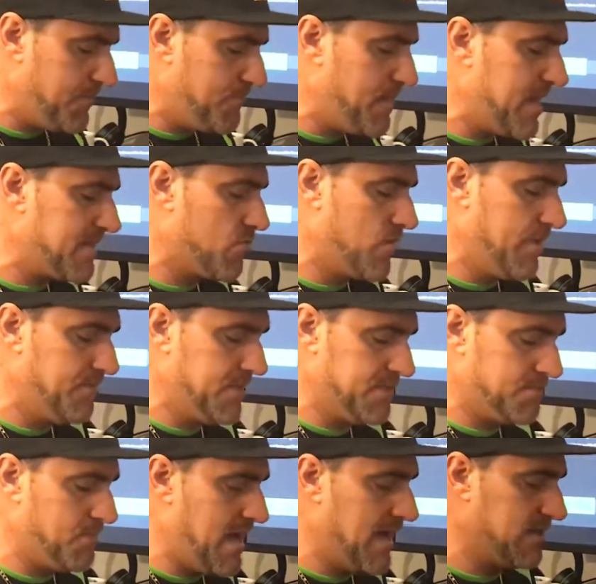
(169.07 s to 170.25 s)
I'm about to rip this
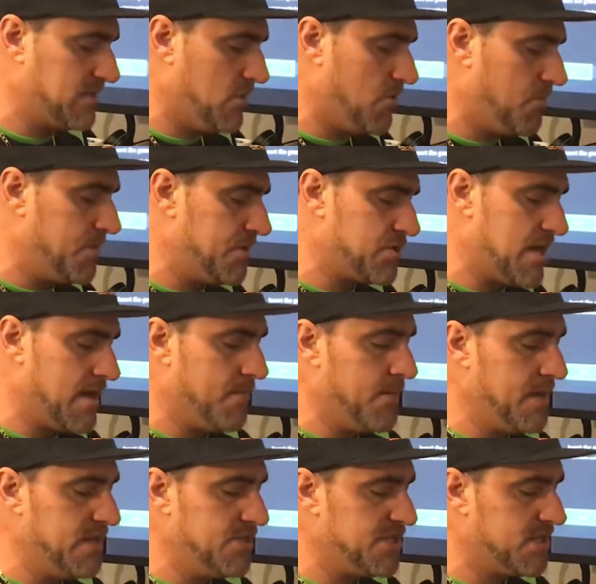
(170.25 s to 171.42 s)
box open, trying to
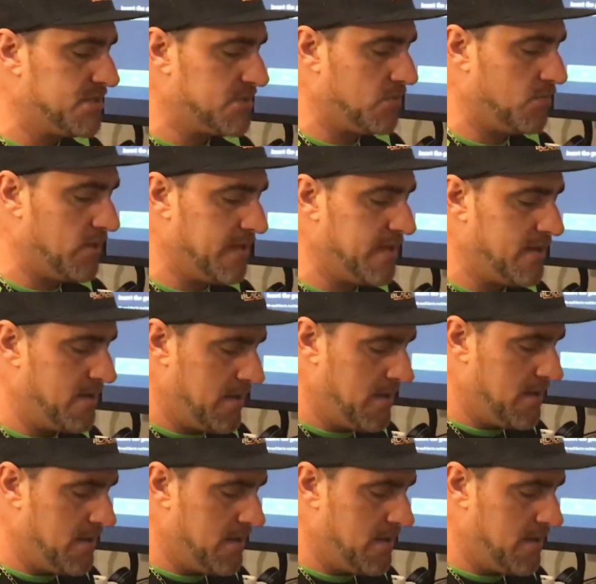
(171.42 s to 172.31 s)
be gentle with it.